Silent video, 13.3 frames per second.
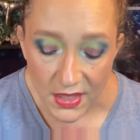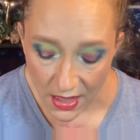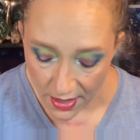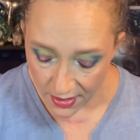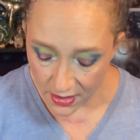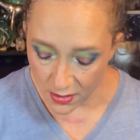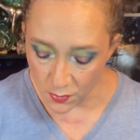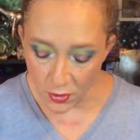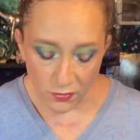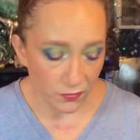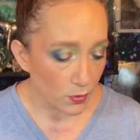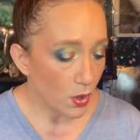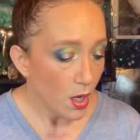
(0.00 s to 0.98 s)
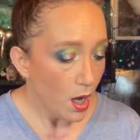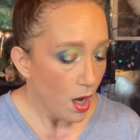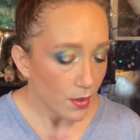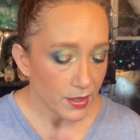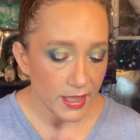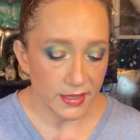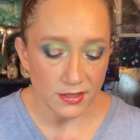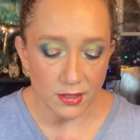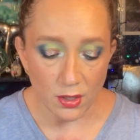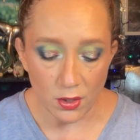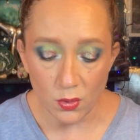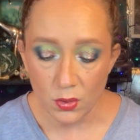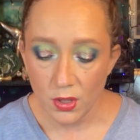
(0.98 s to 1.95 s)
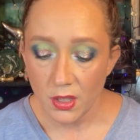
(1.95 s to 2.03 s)
I think it's beautiful. All right,
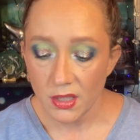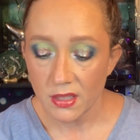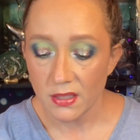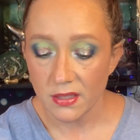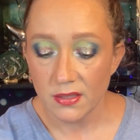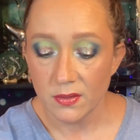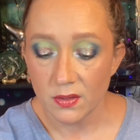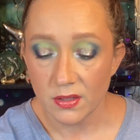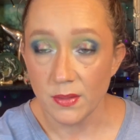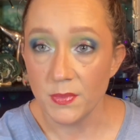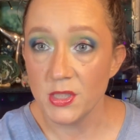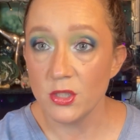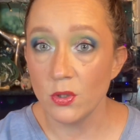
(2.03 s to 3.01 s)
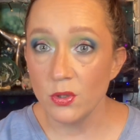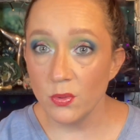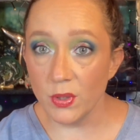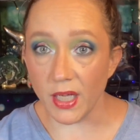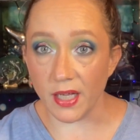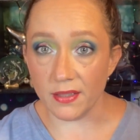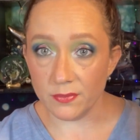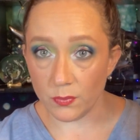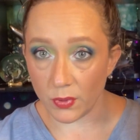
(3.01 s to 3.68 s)
so let me show you again.